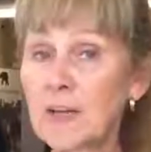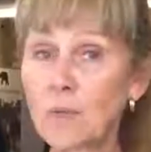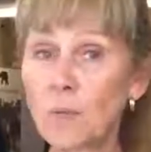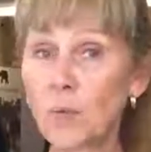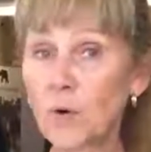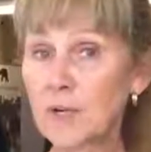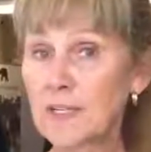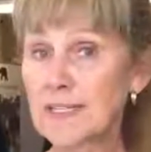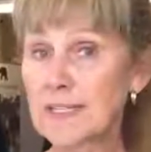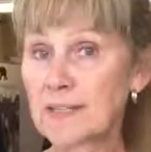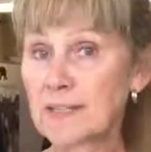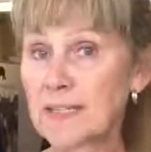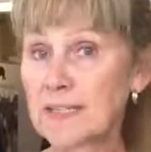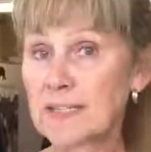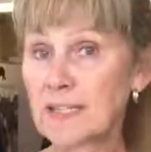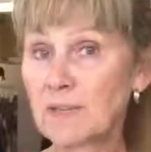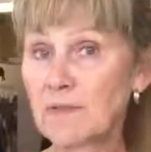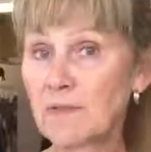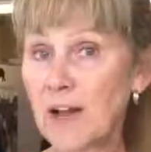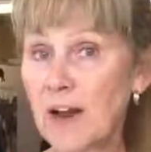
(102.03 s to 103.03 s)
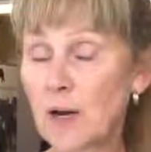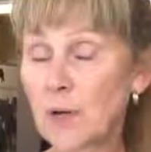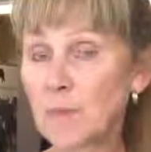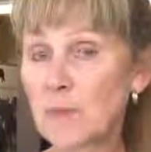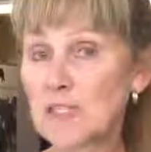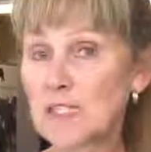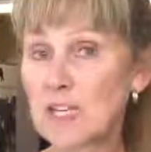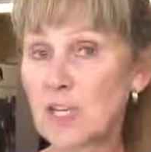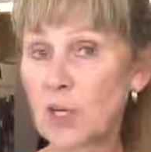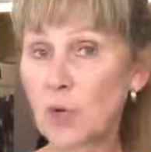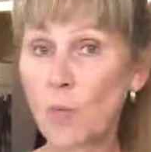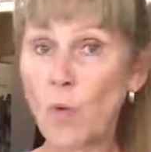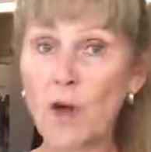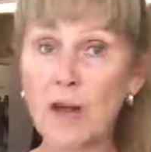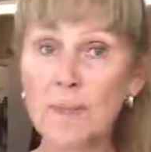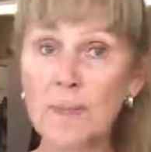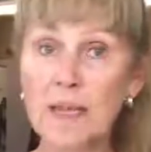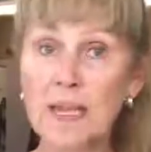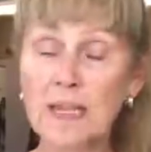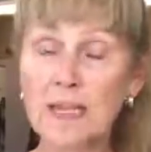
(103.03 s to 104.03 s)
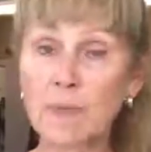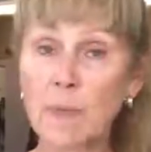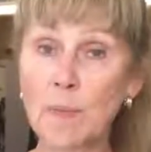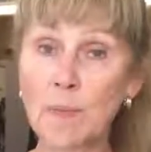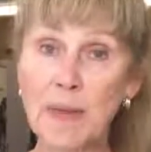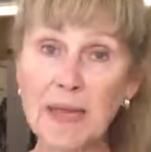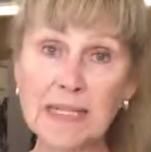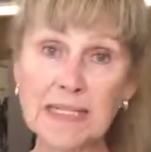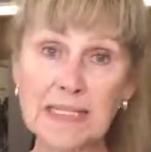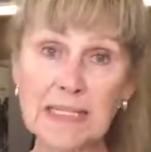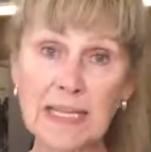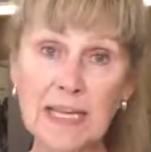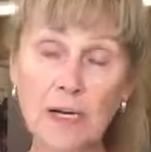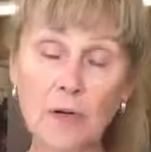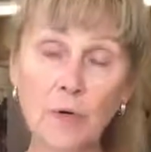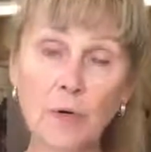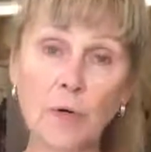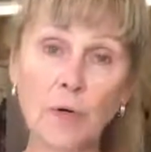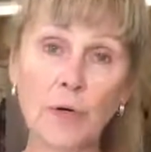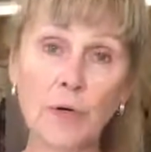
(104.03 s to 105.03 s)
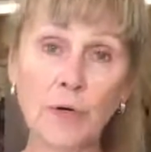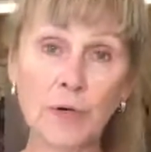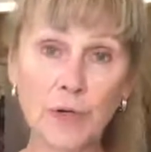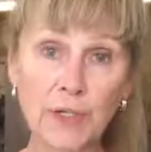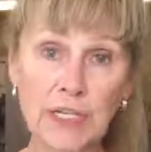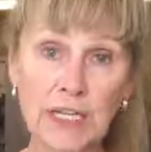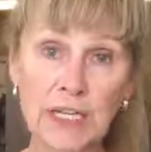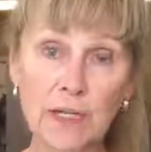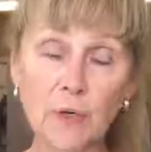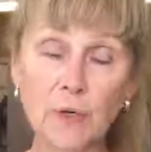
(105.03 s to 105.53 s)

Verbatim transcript: works in this environment and you want to make them a base layer or a hoodie